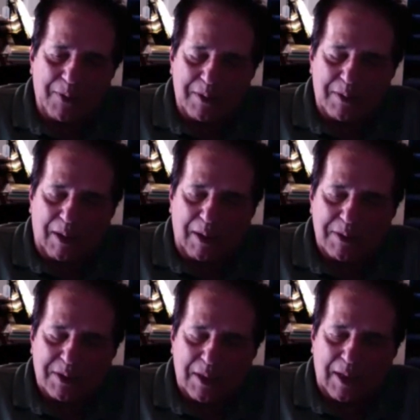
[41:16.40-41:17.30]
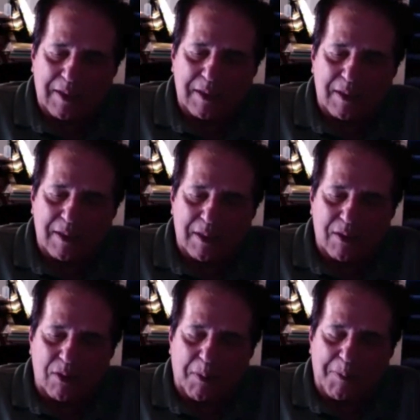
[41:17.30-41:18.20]
I've selected a
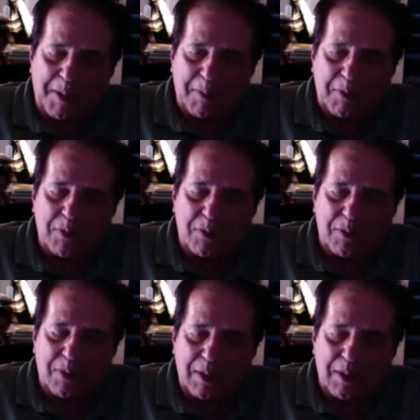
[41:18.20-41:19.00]
group of people who